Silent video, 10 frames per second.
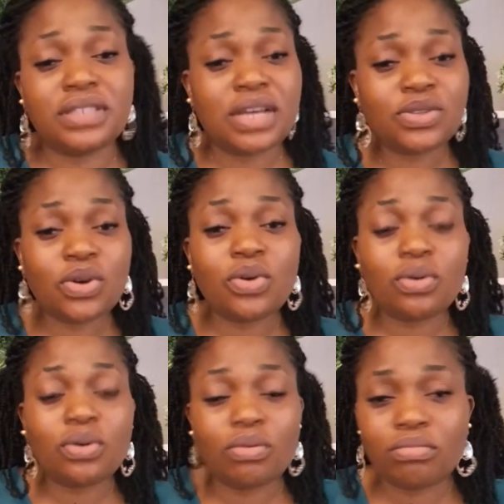So
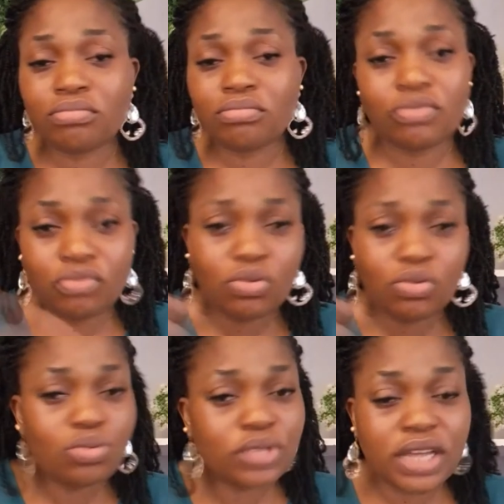who would
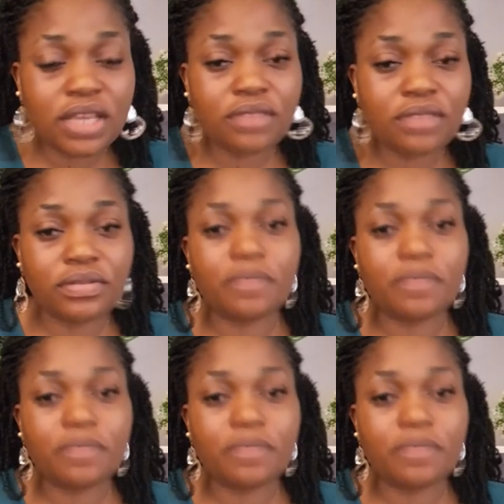they give it?